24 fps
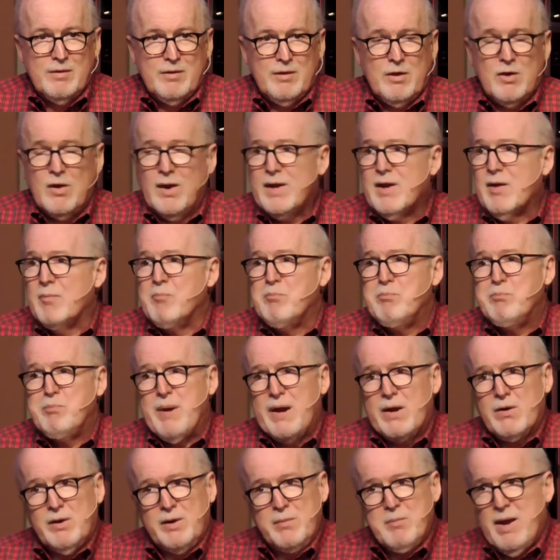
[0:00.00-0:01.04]
You know, I can
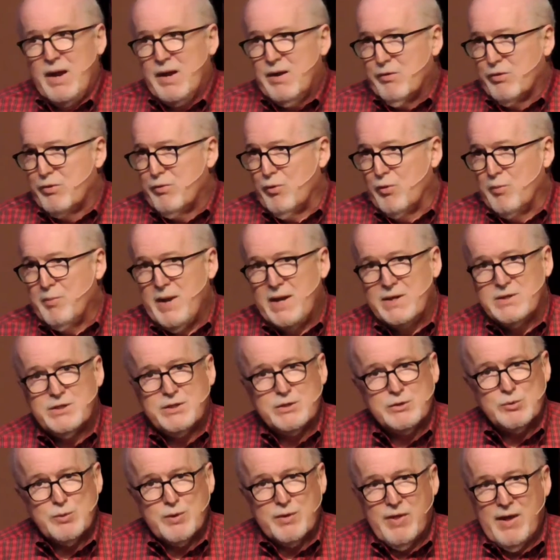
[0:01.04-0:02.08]
barely make it through a
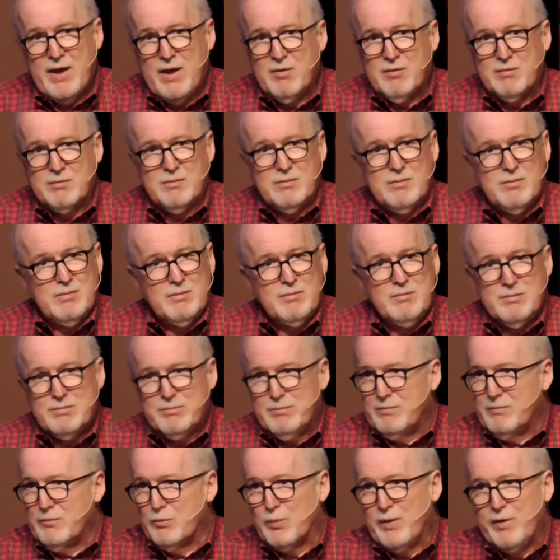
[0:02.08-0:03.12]
message without
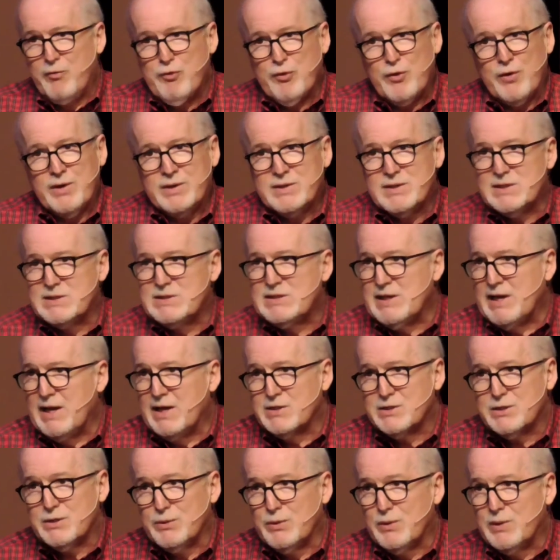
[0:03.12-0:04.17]
referring to
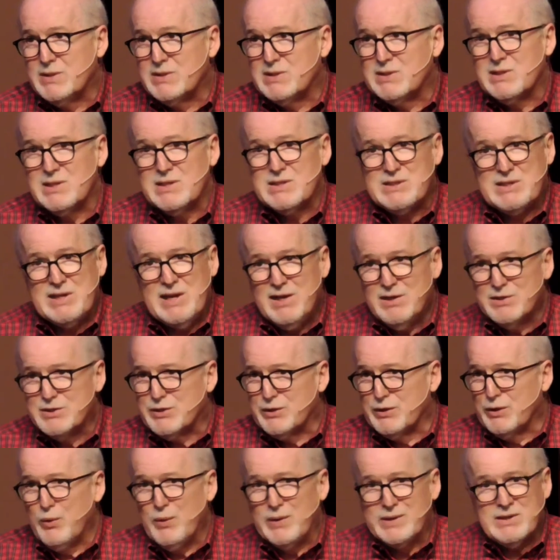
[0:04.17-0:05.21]
C.S. Lewis. C.S.
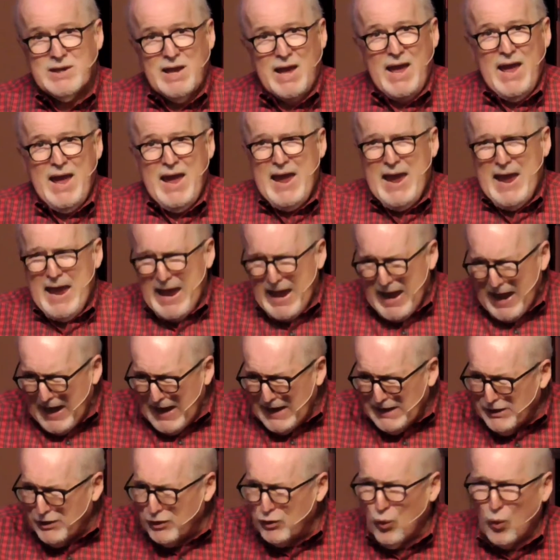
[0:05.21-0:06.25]
Lewis
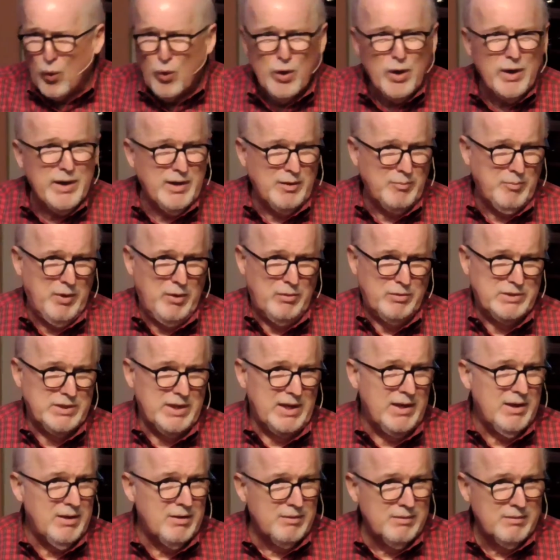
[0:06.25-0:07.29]
hated organ
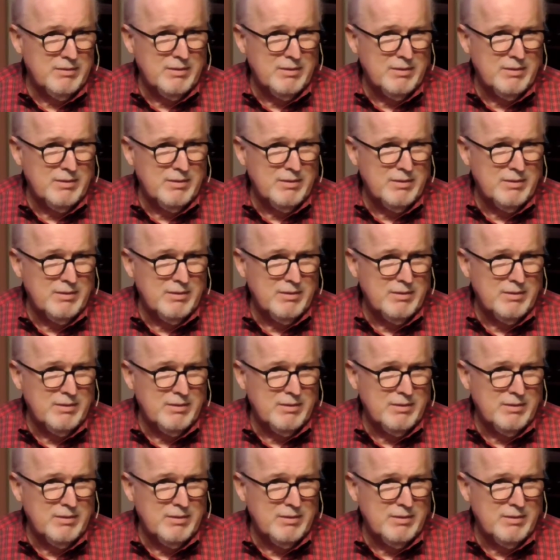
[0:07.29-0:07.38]
music.